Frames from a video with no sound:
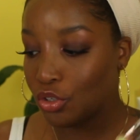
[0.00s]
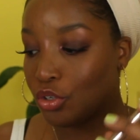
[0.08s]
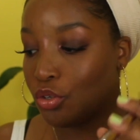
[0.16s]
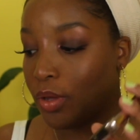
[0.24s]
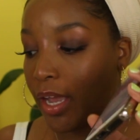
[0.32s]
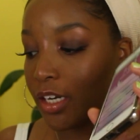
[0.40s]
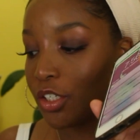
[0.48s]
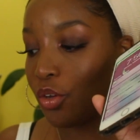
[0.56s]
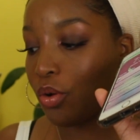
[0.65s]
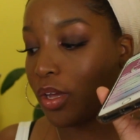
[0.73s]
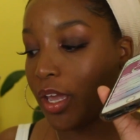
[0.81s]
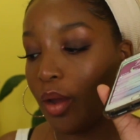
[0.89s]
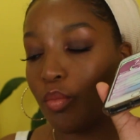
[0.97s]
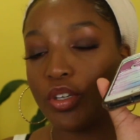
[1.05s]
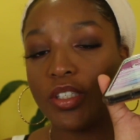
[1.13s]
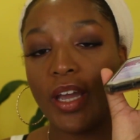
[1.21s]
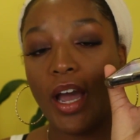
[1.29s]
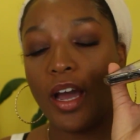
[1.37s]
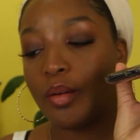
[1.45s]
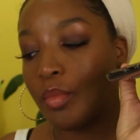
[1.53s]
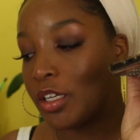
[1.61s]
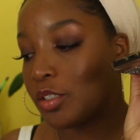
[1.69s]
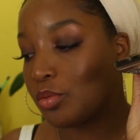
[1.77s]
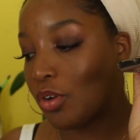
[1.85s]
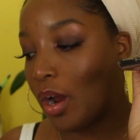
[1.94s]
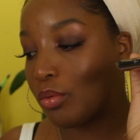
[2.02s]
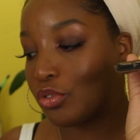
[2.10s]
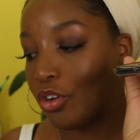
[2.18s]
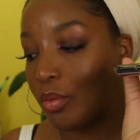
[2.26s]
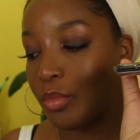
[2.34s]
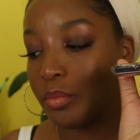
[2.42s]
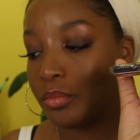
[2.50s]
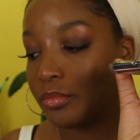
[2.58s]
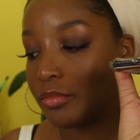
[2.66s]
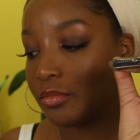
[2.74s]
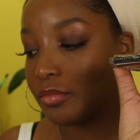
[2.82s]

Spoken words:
So you actually on camera. Say hi to my subscribers, girl mom.